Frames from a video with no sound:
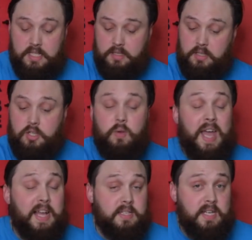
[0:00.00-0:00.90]
so that you
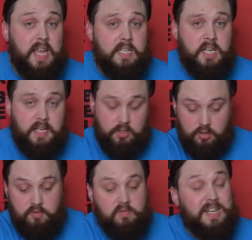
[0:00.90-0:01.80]
can sort of get changed
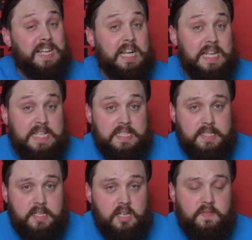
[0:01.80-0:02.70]
on a really clean
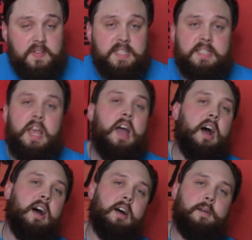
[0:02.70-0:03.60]
surface.
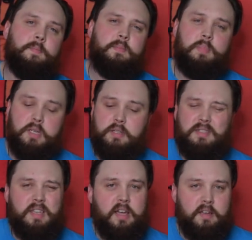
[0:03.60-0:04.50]

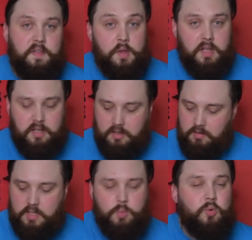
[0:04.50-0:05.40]
Because yeah, if you think a
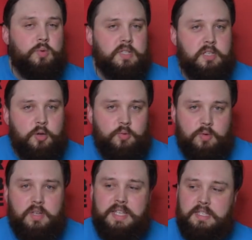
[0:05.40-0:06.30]
small
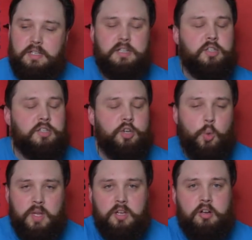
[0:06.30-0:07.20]
stone inside your shoe
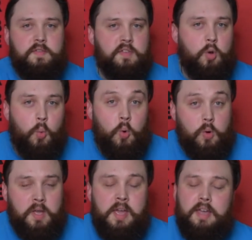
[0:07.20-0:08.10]
when you're going for a
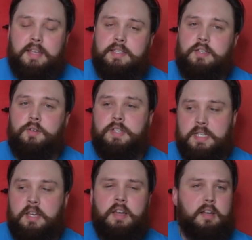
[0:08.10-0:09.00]
walk is annoying,
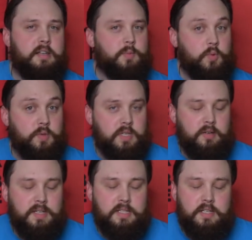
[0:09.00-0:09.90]
a small stone
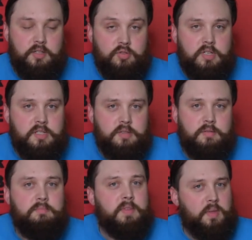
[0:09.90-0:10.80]
inside your dry suit
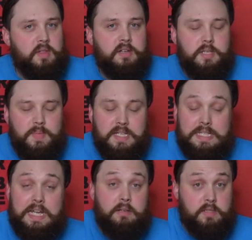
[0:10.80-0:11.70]
30 meters
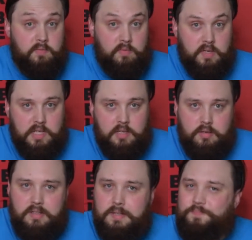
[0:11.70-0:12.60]
down is really
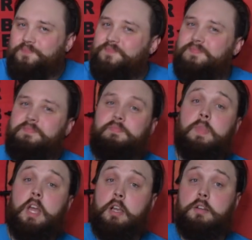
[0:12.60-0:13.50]
annoying.
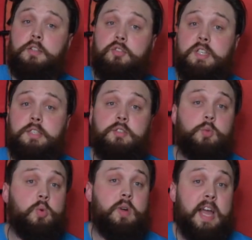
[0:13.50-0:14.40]
A lot of dry suits
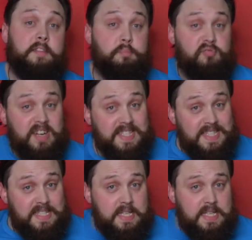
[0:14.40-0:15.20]
will have braces